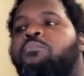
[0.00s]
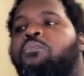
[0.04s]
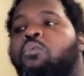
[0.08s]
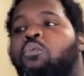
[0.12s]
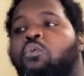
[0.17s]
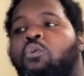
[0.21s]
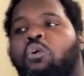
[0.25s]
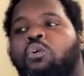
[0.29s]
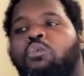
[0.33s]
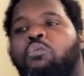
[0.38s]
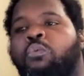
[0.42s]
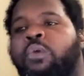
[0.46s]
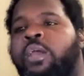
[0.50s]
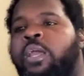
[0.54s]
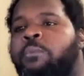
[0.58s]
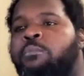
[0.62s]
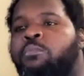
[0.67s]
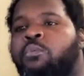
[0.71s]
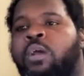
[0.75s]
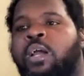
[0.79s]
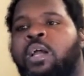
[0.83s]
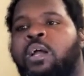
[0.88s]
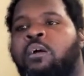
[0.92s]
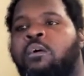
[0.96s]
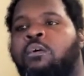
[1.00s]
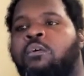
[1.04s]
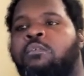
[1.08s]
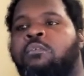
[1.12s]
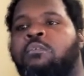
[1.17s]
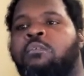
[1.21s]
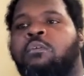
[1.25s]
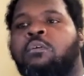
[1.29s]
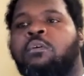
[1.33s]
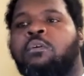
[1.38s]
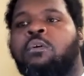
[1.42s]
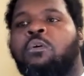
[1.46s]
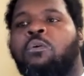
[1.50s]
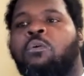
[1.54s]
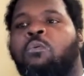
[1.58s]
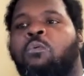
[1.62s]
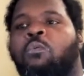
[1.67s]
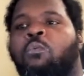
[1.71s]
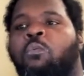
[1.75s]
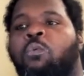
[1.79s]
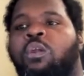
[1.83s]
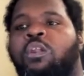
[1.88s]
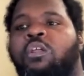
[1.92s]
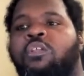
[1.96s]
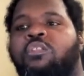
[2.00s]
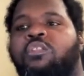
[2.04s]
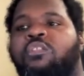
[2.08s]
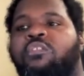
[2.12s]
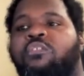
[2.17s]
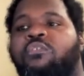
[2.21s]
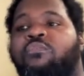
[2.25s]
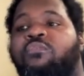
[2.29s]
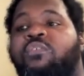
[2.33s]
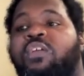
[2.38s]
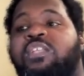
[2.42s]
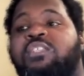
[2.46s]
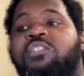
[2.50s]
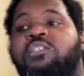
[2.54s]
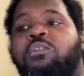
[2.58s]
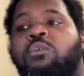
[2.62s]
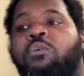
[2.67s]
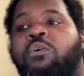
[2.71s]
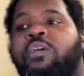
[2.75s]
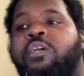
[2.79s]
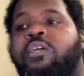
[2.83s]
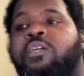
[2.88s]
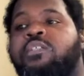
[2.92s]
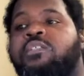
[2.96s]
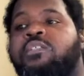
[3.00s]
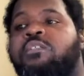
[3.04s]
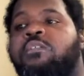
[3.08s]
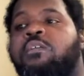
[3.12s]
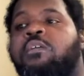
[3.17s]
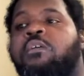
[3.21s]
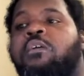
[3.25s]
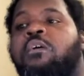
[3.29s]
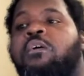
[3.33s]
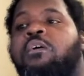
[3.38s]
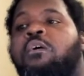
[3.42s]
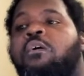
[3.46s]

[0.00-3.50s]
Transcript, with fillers: Poor Ray Brown, one of the defense lawyers,